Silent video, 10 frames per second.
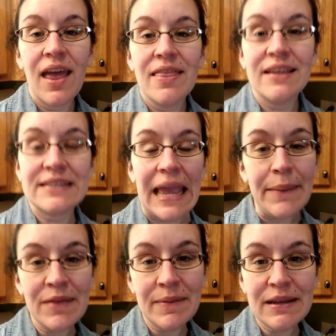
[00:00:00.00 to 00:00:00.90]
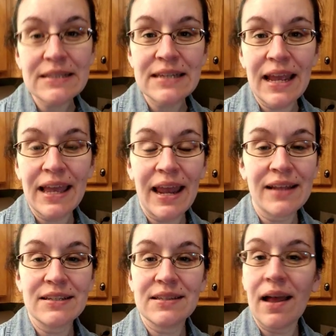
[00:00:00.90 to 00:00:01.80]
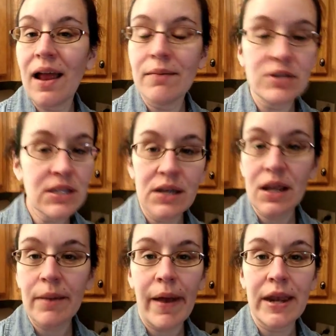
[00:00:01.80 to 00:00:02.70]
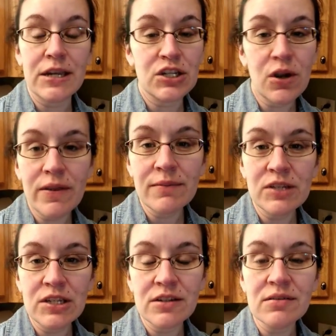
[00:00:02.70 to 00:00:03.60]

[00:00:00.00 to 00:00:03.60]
these came in the mail today and I just thought I'm just going to come on and show them to you.